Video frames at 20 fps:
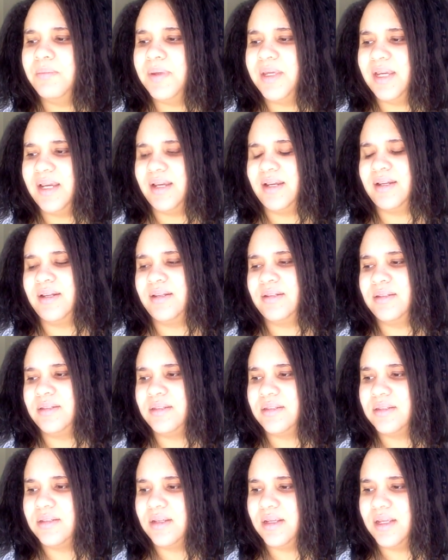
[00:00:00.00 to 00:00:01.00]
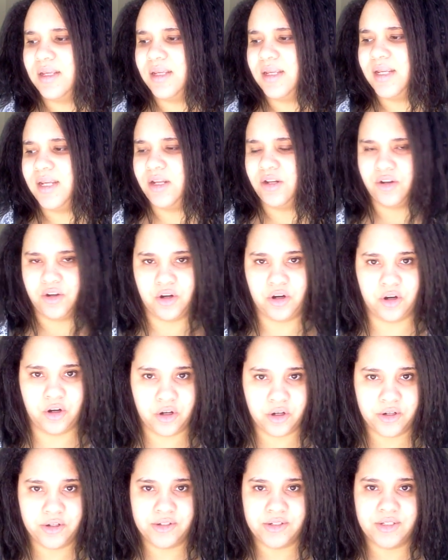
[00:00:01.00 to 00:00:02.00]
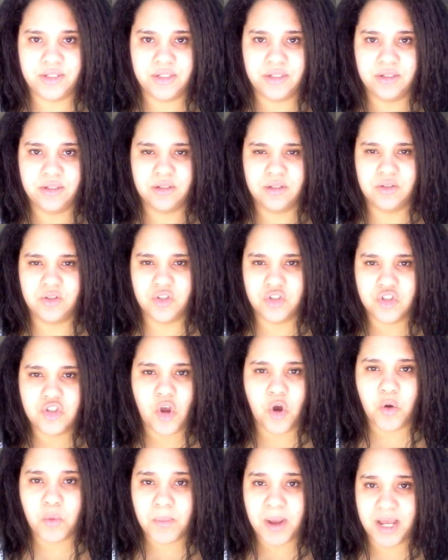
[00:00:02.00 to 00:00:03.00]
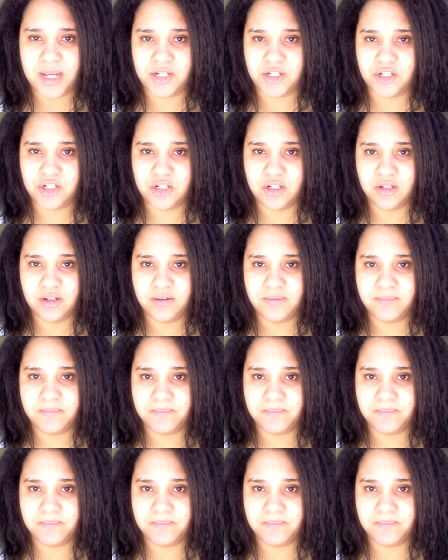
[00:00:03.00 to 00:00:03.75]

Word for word: because it hurt so much.